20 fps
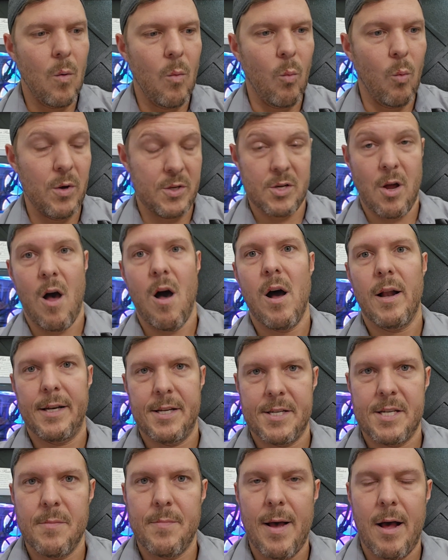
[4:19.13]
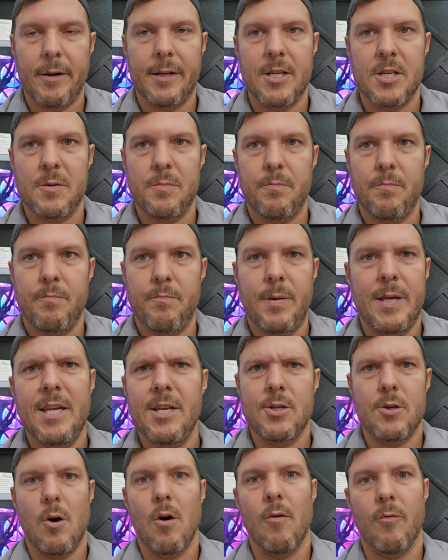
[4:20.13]
was honest about his
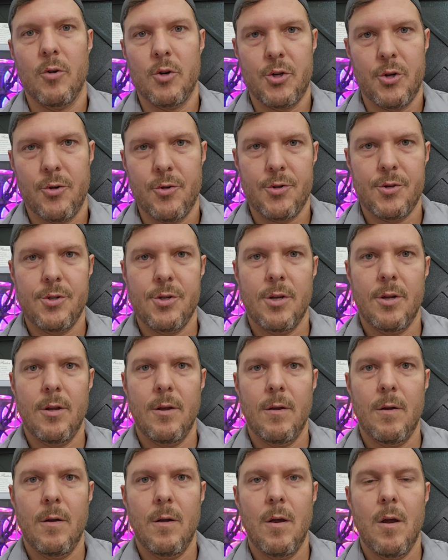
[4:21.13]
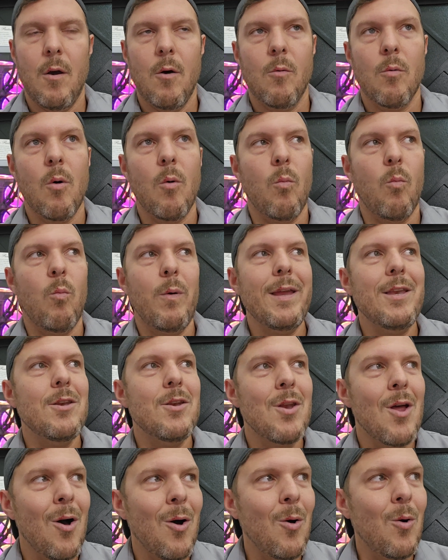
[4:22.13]
peace overtures. Well, we
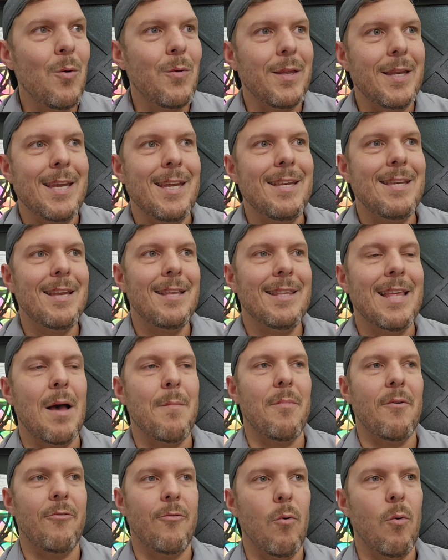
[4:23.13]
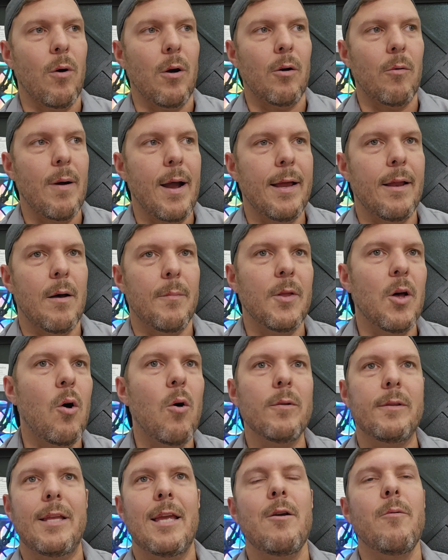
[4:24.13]
know that he did that before, right? I mean, the
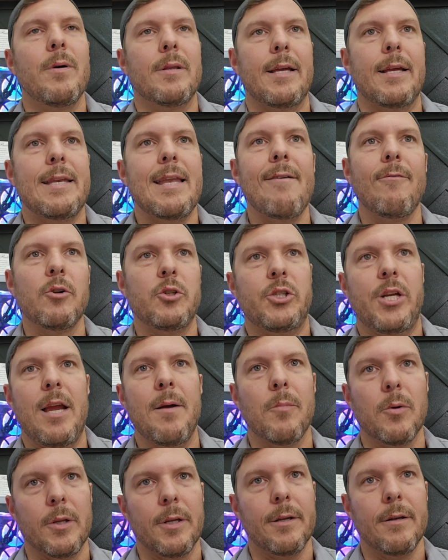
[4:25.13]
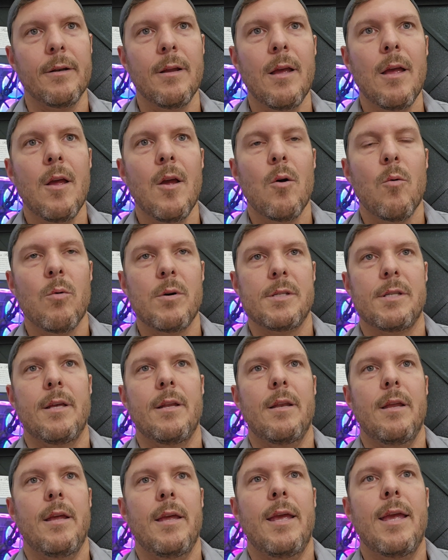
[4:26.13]
whole thing with, like, Neville Chamberlain was
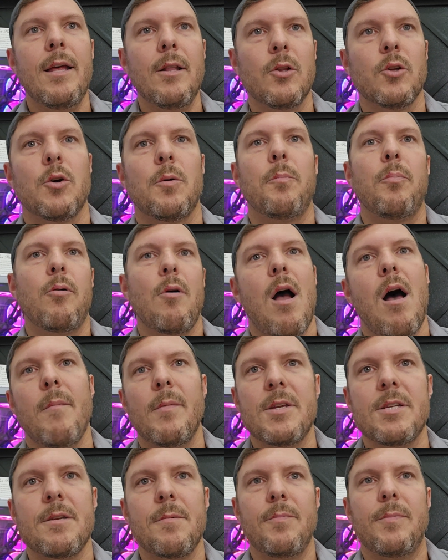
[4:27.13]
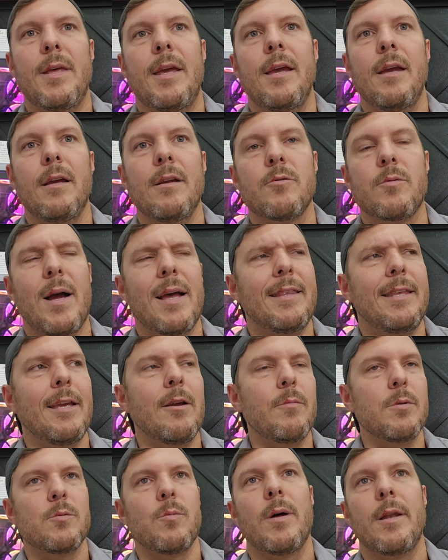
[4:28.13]
that Hitler promised some things, right? I think
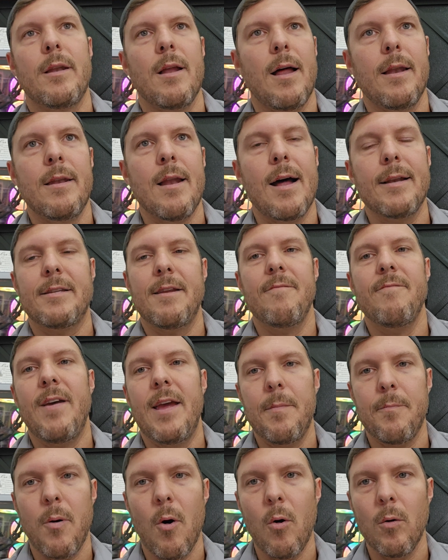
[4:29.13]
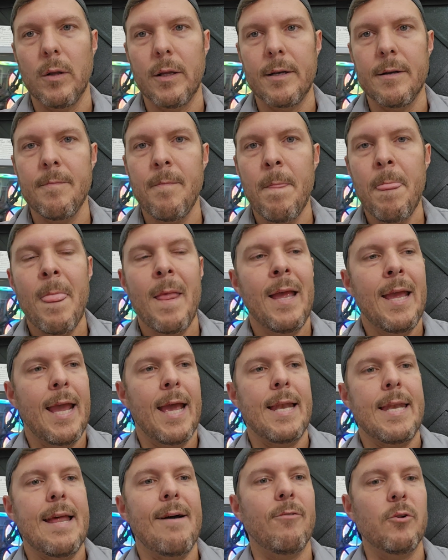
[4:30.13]
it was not to invade Poland,
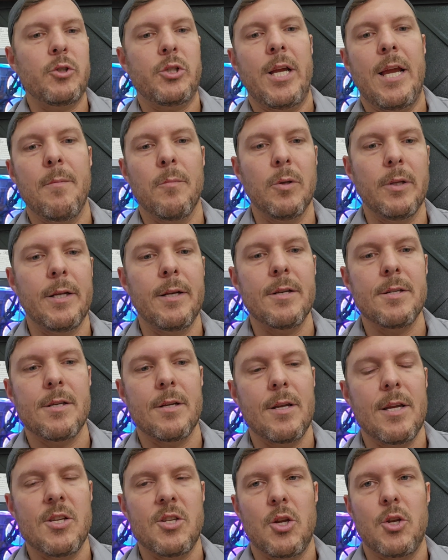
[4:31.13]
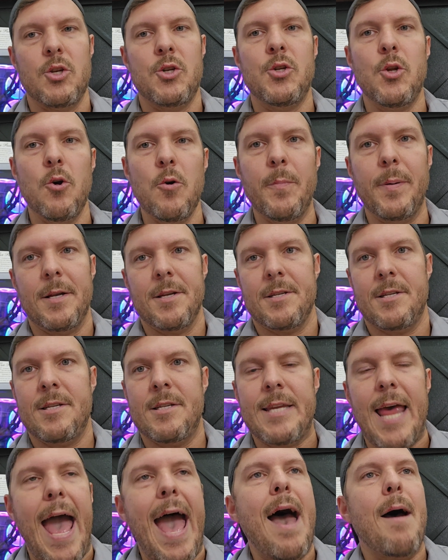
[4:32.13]
and Neville Chamberlain is a dupe and a
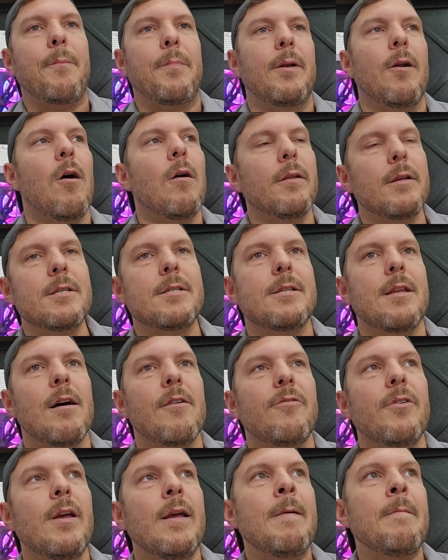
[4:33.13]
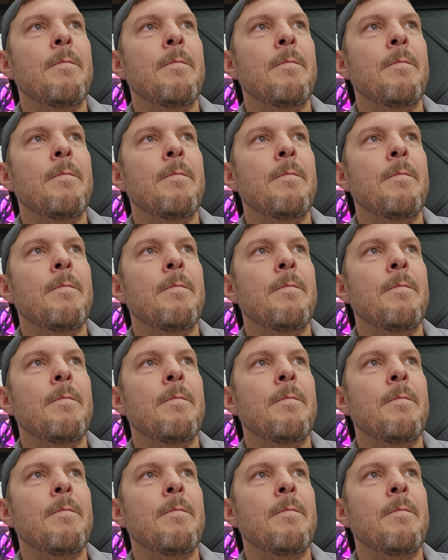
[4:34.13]
sap and all this stuff